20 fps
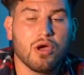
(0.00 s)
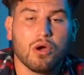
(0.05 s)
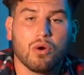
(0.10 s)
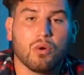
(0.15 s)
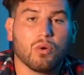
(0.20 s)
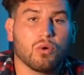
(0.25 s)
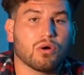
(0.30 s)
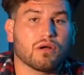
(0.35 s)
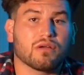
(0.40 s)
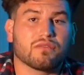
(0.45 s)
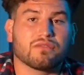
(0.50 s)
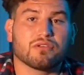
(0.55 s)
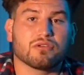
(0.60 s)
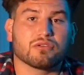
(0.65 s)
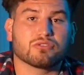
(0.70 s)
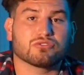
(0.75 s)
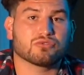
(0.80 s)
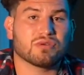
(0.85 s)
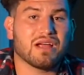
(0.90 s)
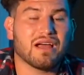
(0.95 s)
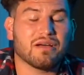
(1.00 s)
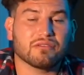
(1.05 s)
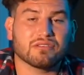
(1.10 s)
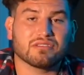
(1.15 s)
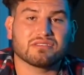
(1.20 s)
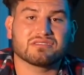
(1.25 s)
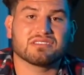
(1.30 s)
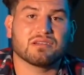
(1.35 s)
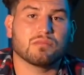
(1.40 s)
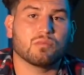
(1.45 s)
Or if you're traveling
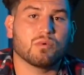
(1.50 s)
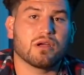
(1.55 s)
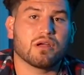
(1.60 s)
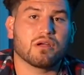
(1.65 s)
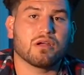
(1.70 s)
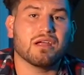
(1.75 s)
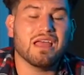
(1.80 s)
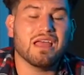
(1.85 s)
somewhere